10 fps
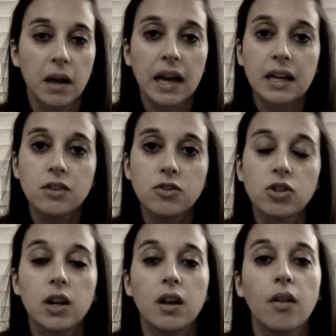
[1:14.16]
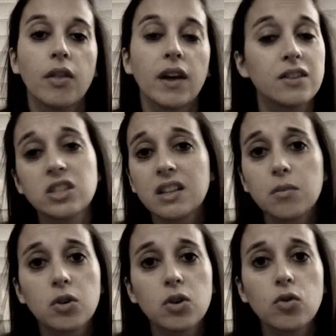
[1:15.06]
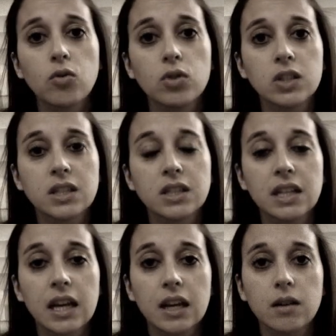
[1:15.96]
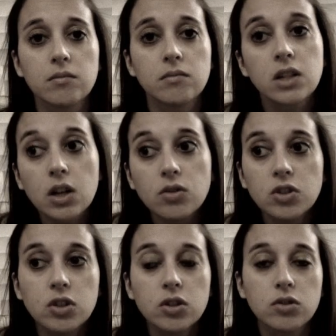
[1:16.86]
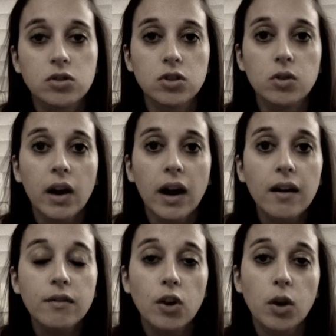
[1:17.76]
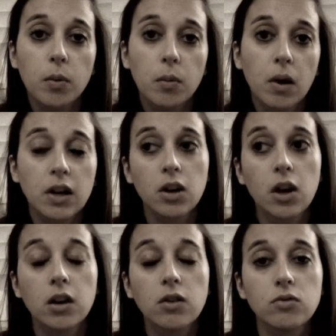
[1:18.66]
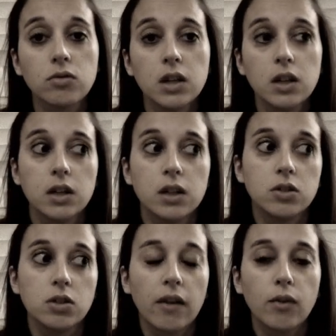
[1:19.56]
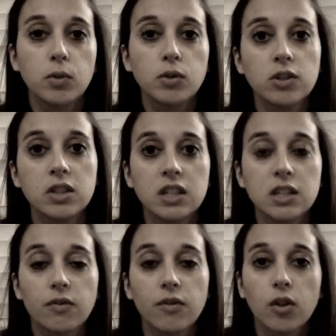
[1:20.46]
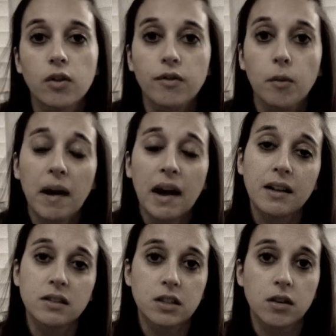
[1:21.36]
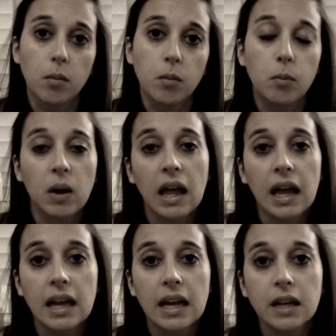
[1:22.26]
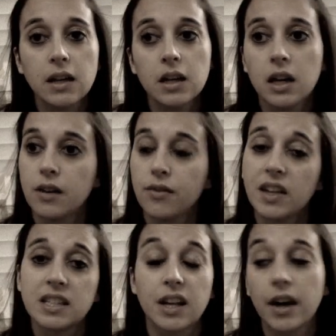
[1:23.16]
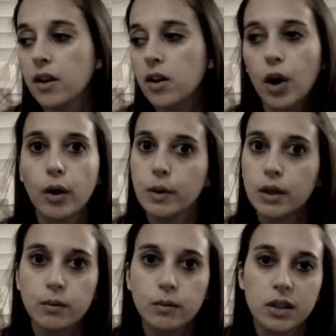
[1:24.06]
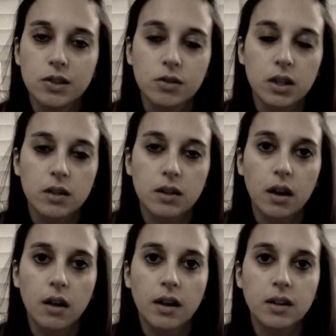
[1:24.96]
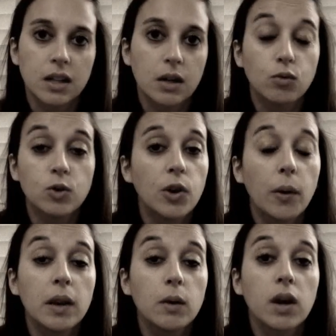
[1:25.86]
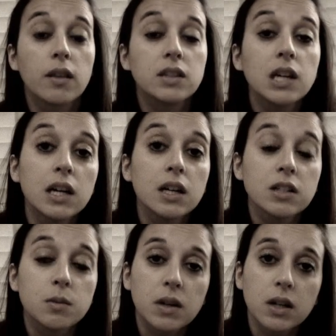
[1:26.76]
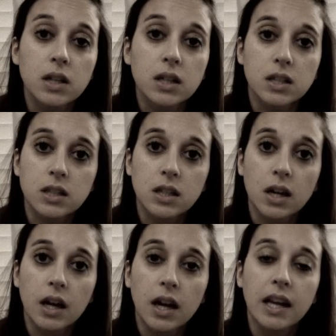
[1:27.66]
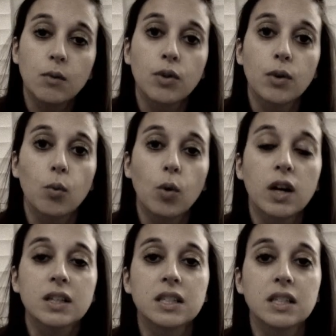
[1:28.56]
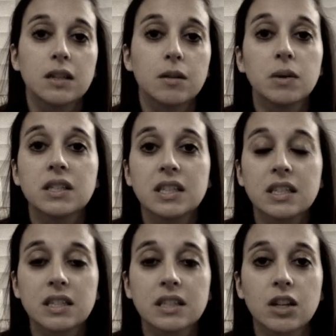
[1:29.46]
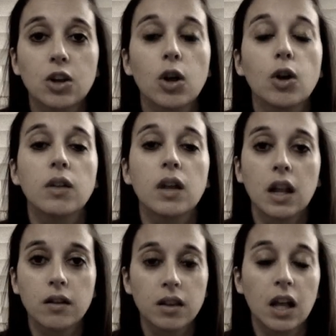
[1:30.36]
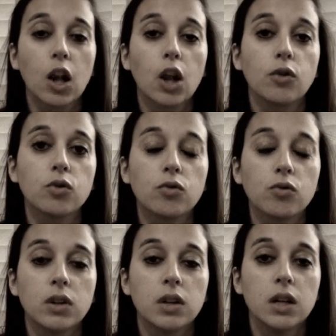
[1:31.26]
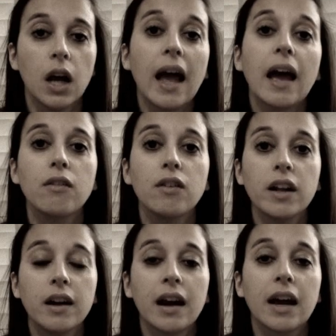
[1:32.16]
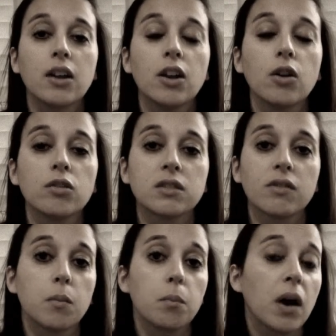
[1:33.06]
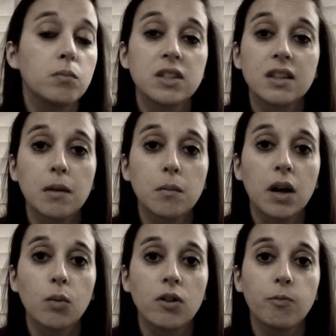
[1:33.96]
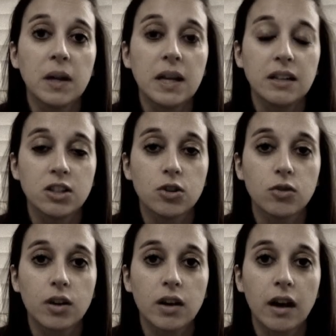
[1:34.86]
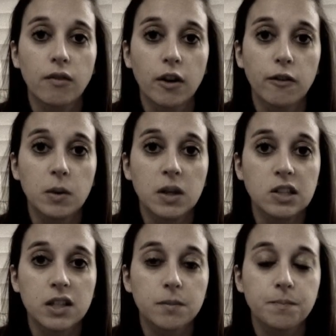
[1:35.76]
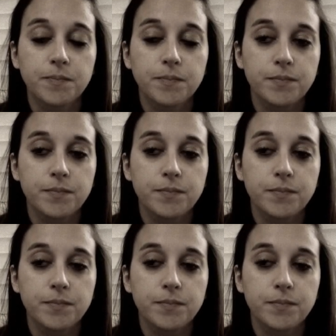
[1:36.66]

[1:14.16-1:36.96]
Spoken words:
page, then just give them a call and say, you know, do you have an open mic night, or do you have opportunities for bands to come and play? And if they say no, we don't do anything like that, say, well, do you know anywhere that does? Because anyone that works in a business is going to know their local area and know lots of other pubs that they may well have been to that have live music.